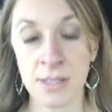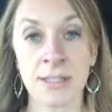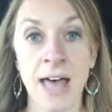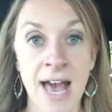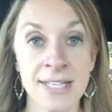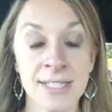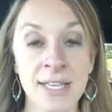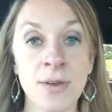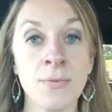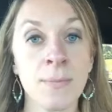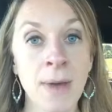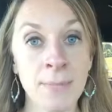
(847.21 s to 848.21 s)
Lastly,
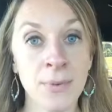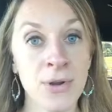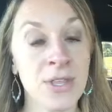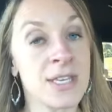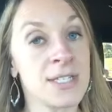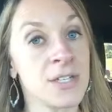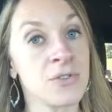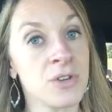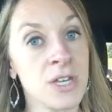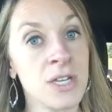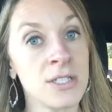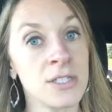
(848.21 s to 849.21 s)
remember that these
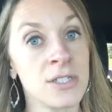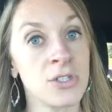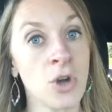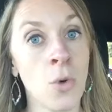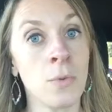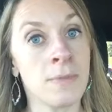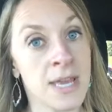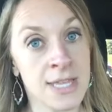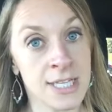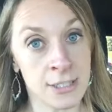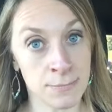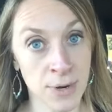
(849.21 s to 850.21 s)
ingredients don't make
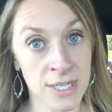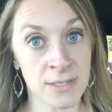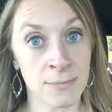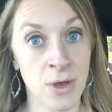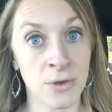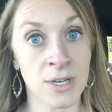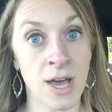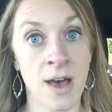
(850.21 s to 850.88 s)
this breast milk.